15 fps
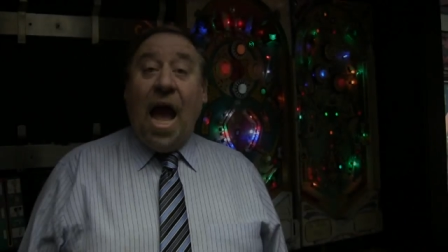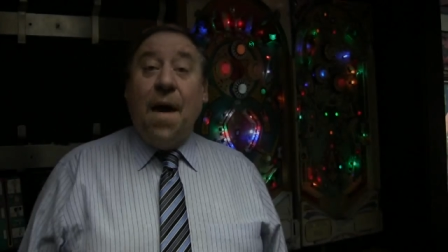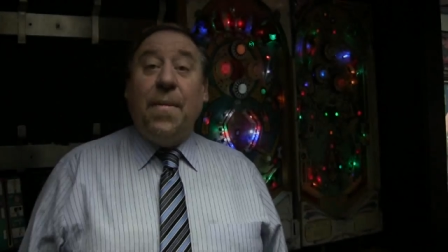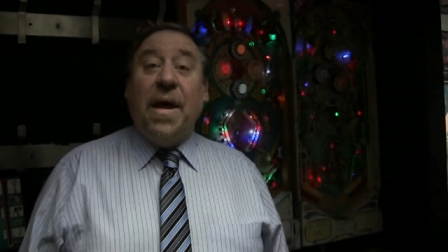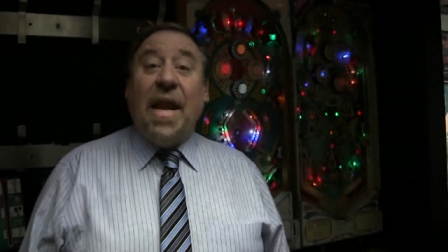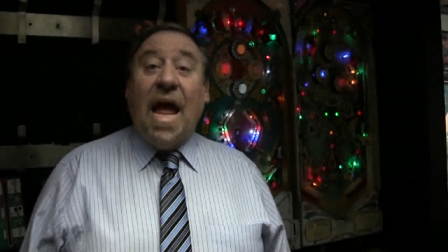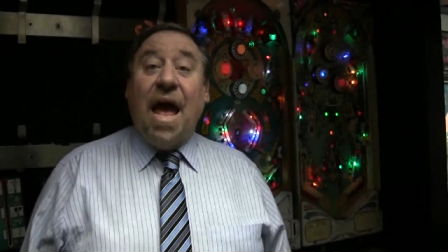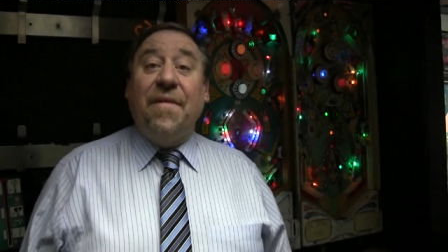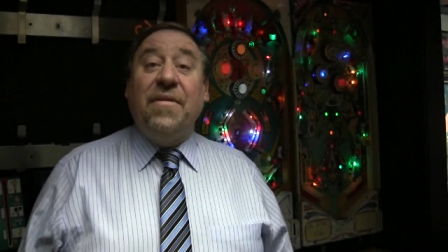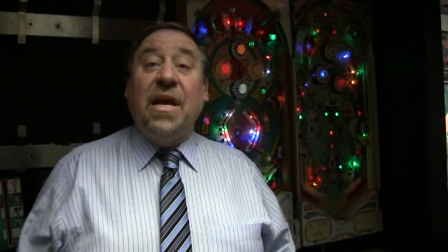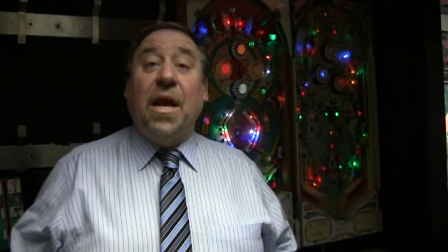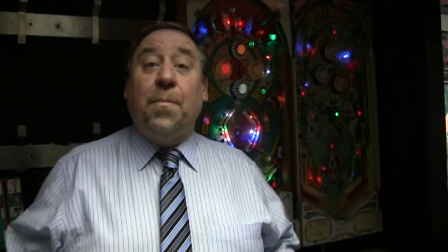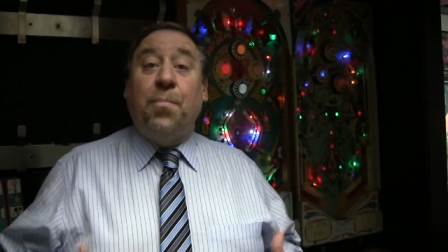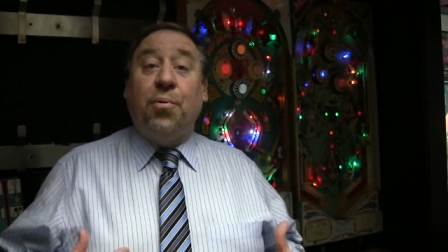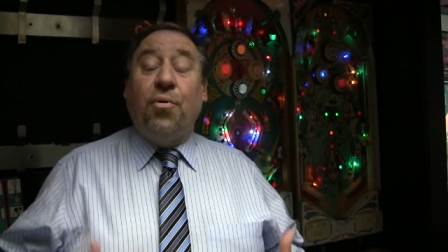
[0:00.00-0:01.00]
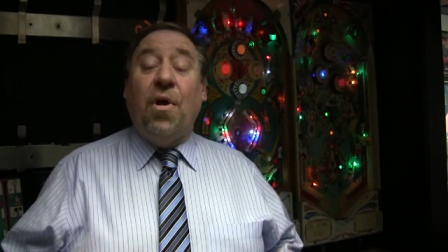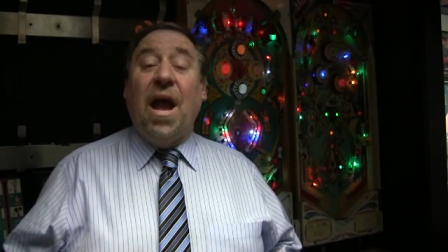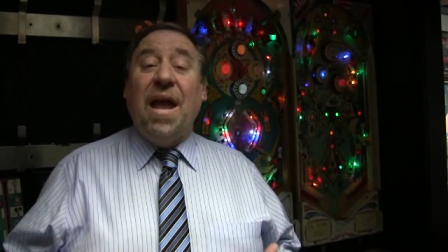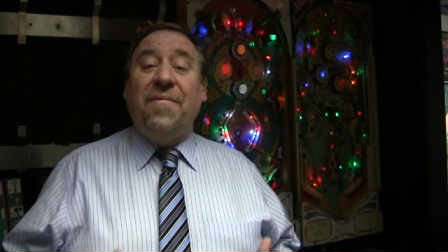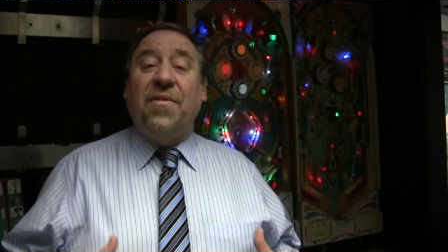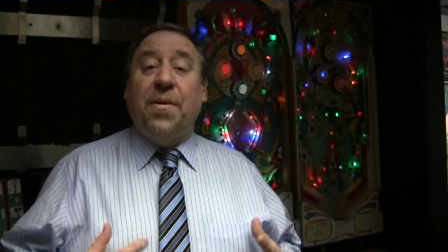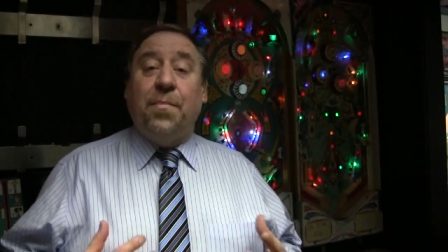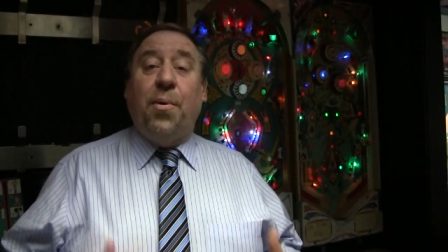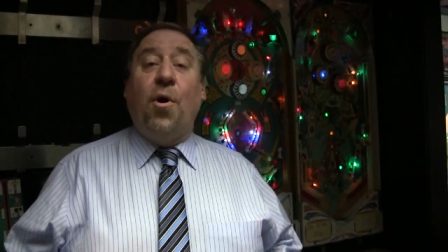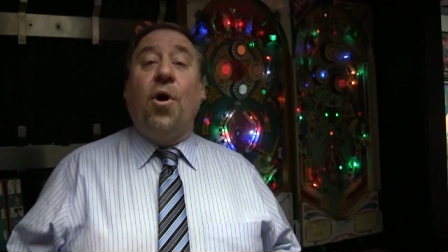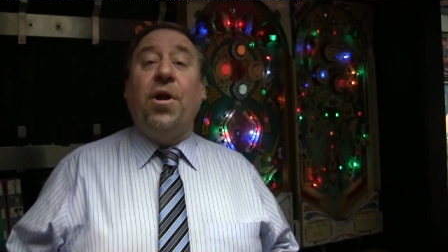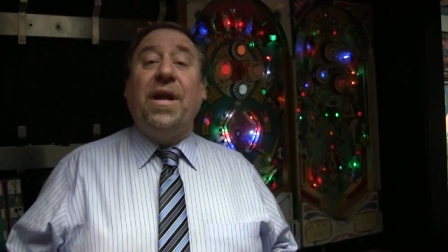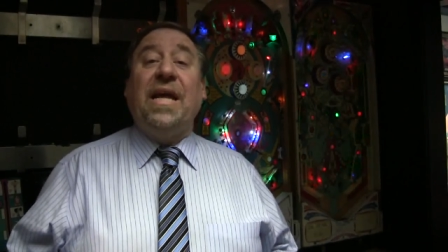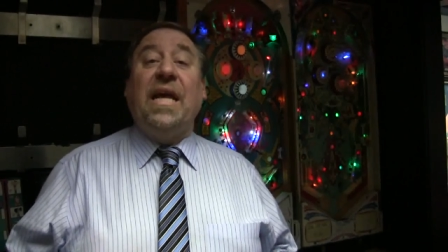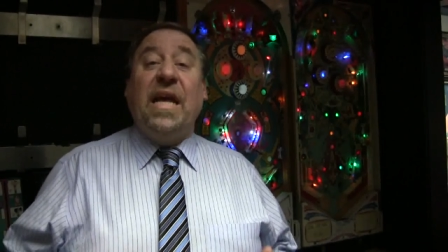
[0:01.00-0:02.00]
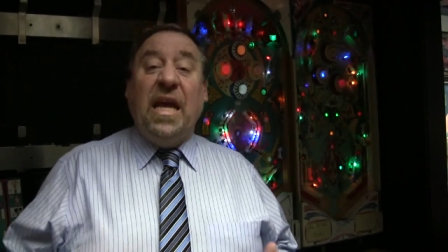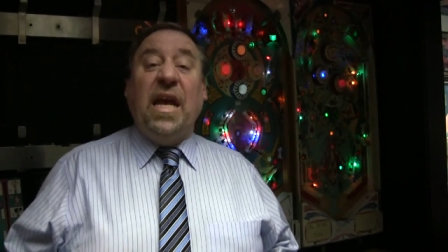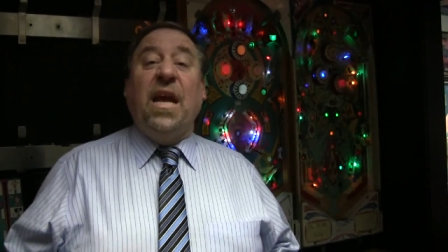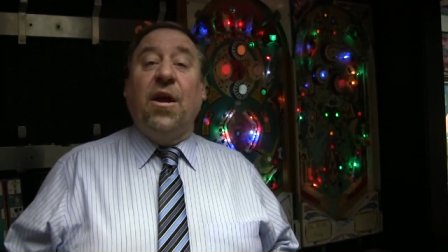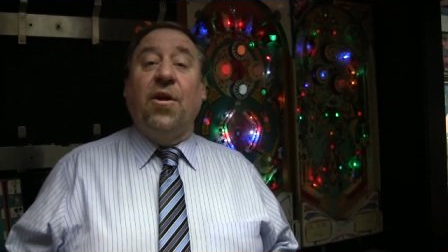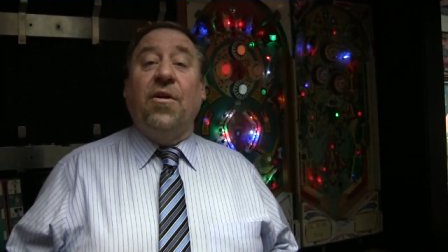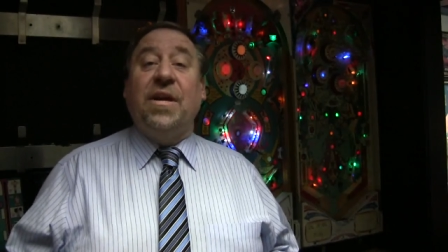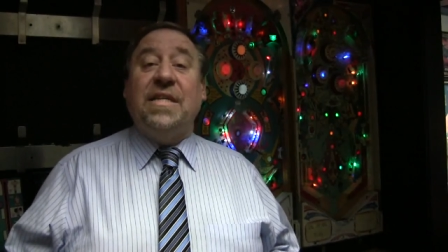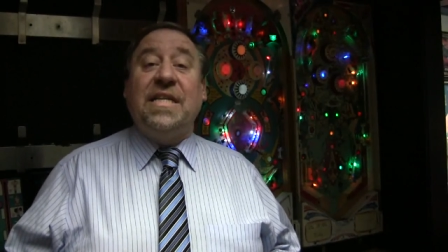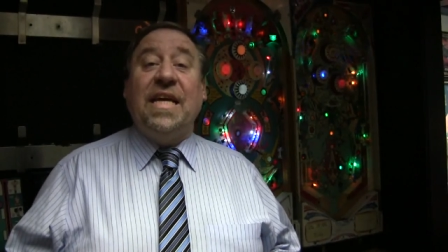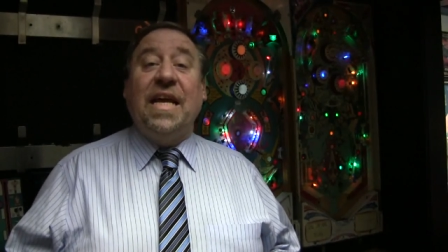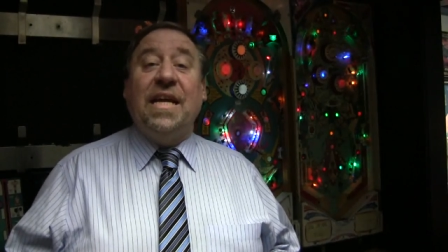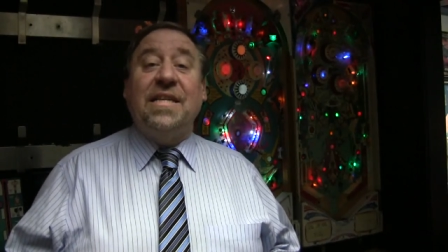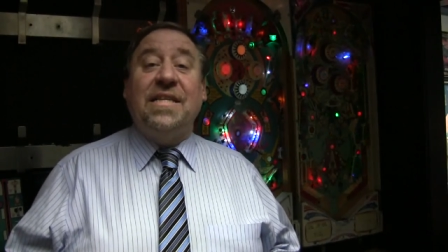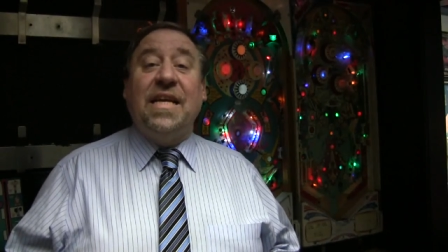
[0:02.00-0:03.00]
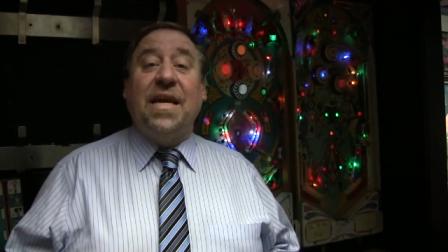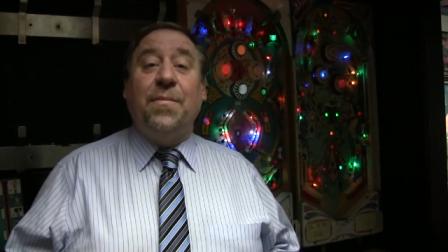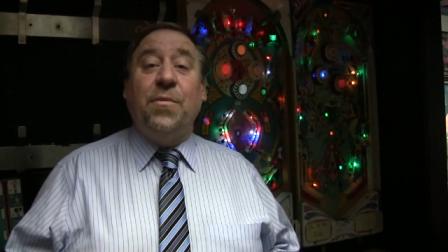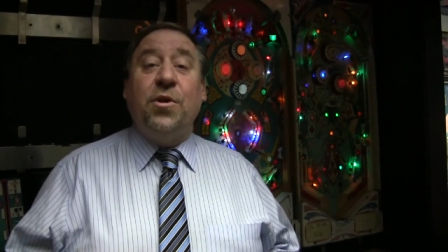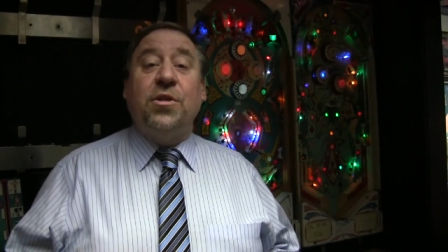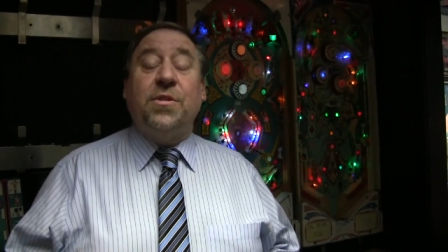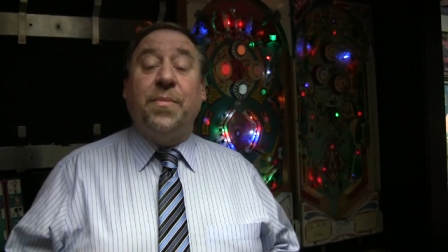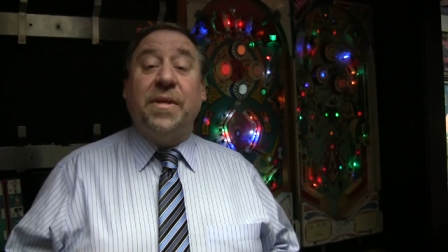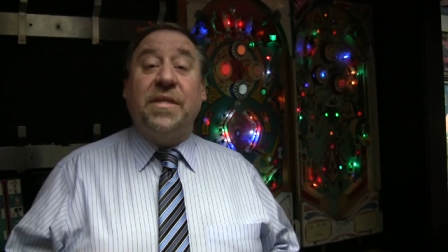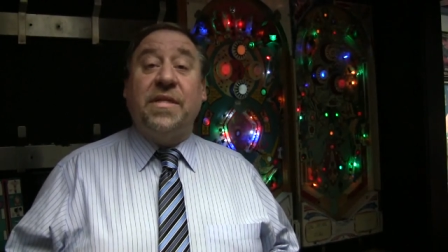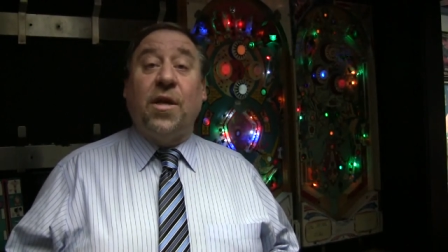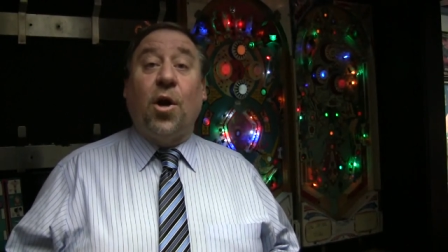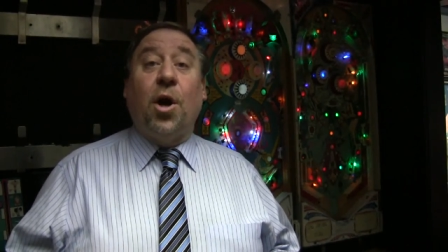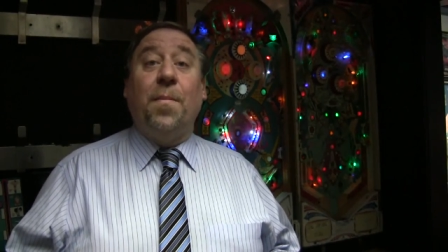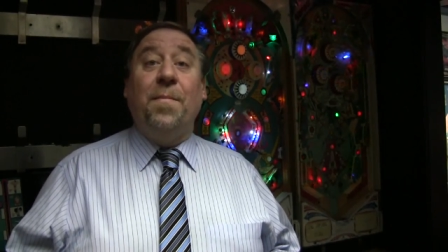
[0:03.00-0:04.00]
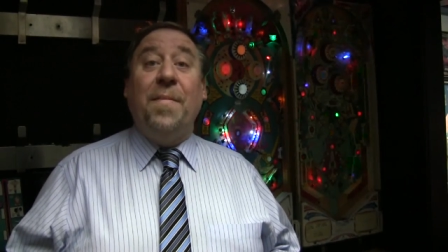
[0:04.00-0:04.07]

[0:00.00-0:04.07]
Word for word: How about having a private party here at TNT Amusements in our